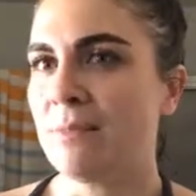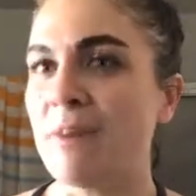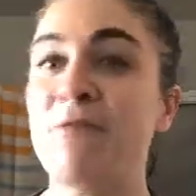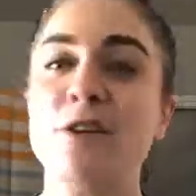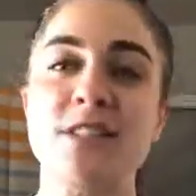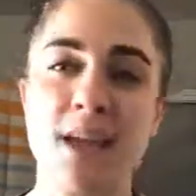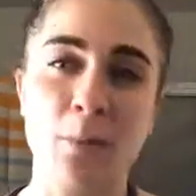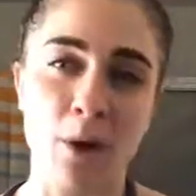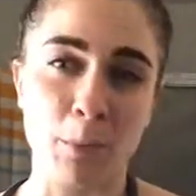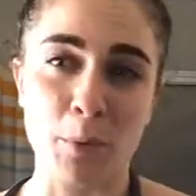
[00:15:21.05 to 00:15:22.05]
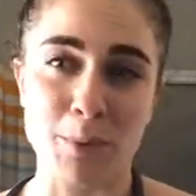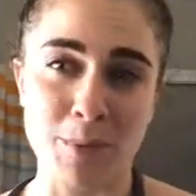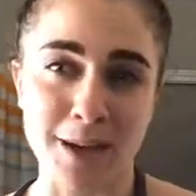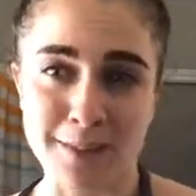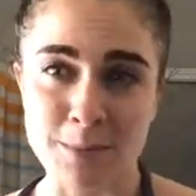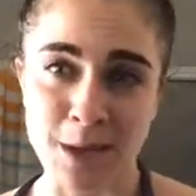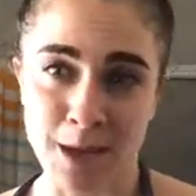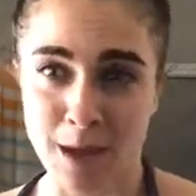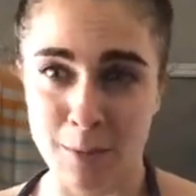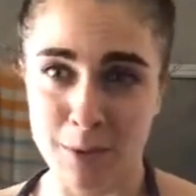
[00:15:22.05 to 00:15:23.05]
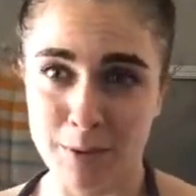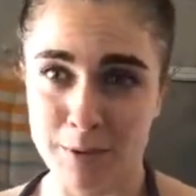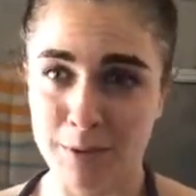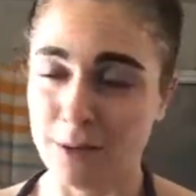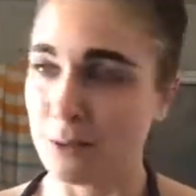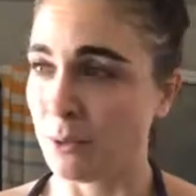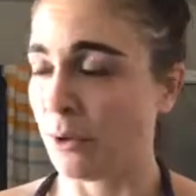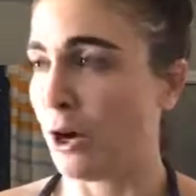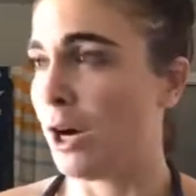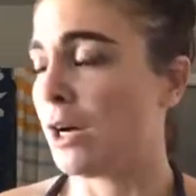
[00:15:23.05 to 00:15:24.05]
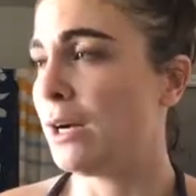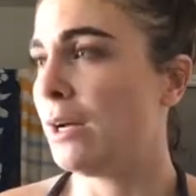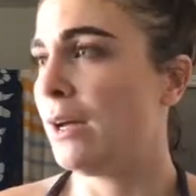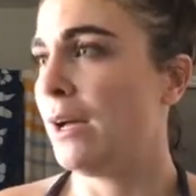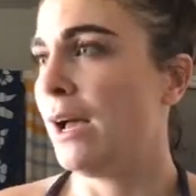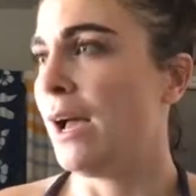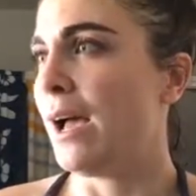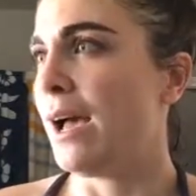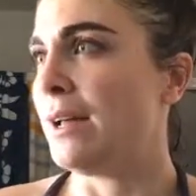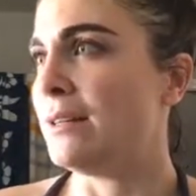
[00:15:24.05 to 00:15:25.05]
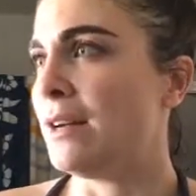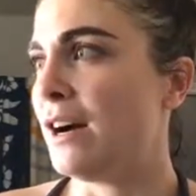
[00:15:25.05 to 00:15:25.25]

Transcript: My first date where a boy picked me up in his own car, and